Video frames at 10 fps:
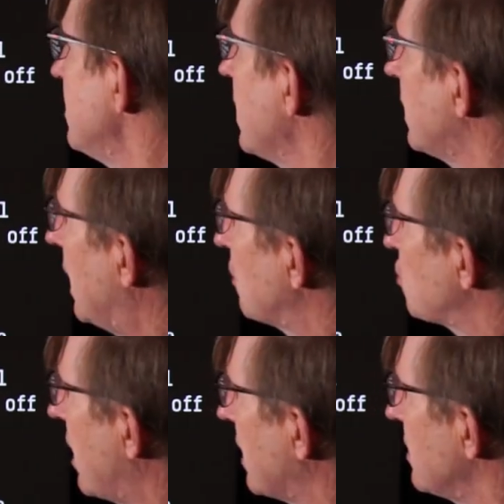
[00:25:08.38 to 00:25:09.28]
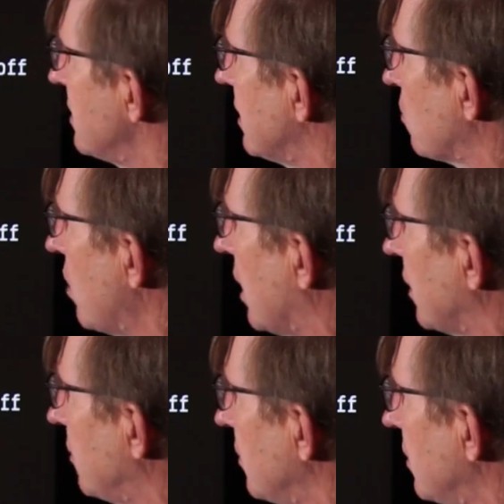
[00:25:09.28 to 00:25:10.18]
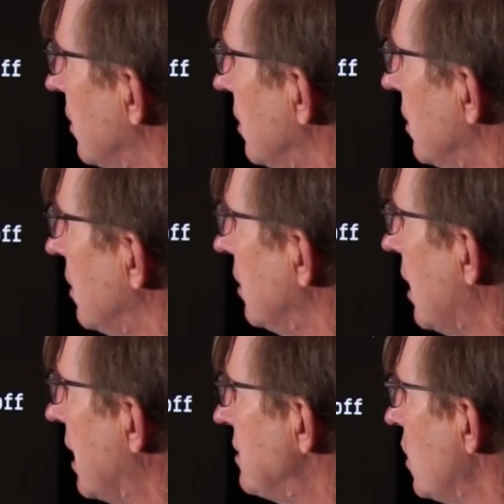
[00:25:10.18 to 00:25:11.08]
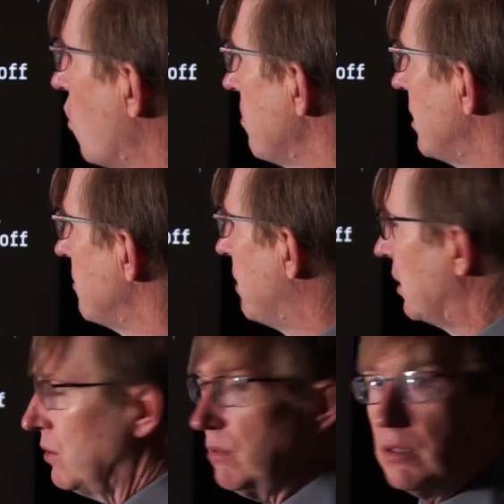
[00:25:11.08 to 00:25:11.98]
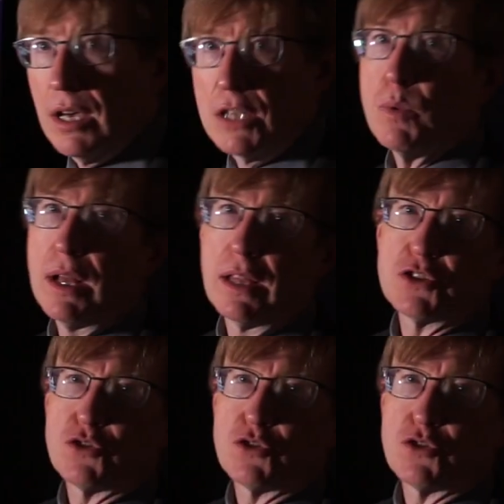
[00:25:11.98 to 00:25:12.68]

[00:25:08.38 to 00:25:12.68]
they can now track these little rocks as they orbit Bennu, as well as